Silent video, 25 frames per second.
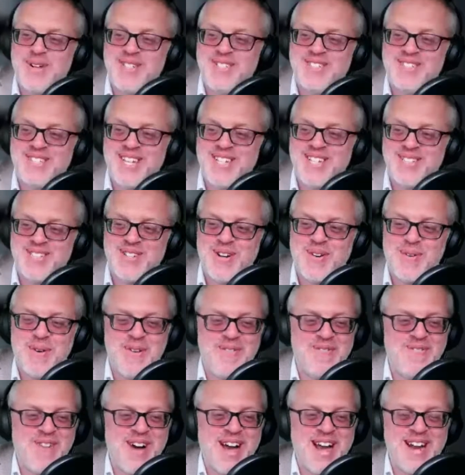say so. We'll
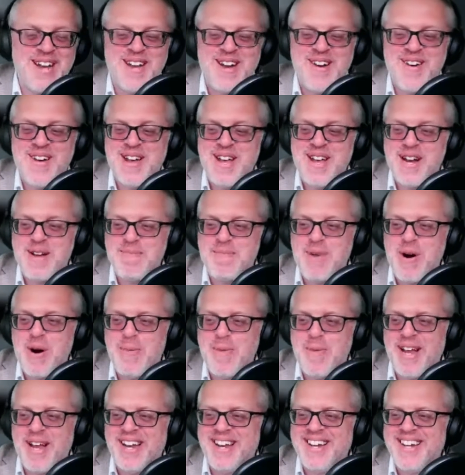find out in a
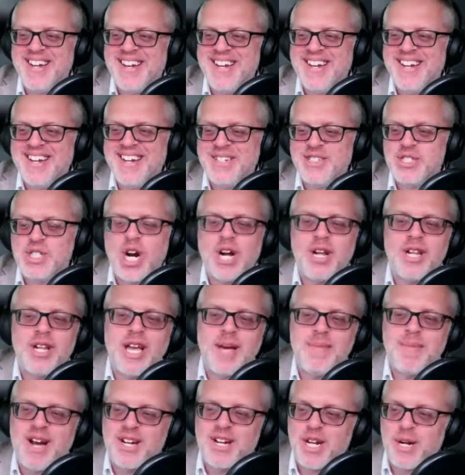moment. Charlie,
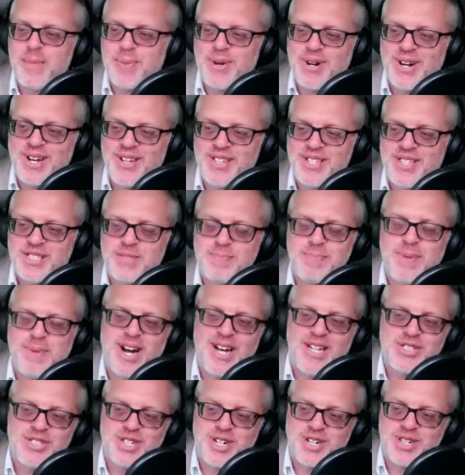I'm not going to put on the
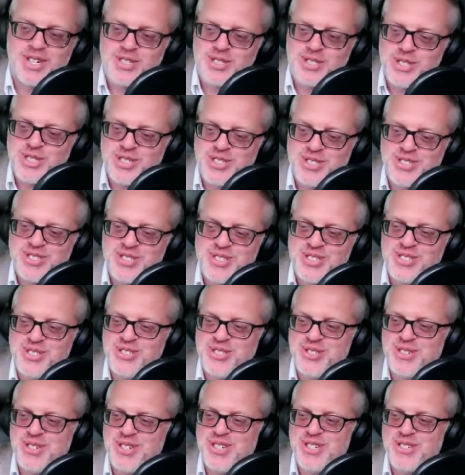spot. Charles just
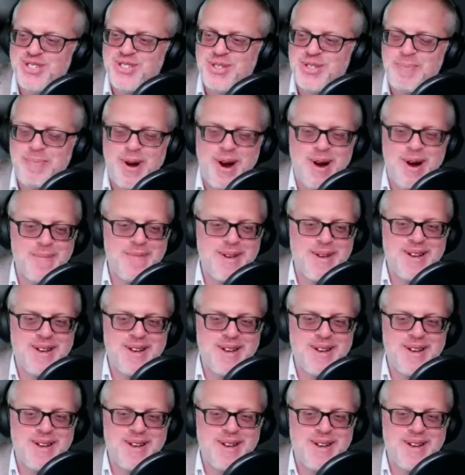joined his department.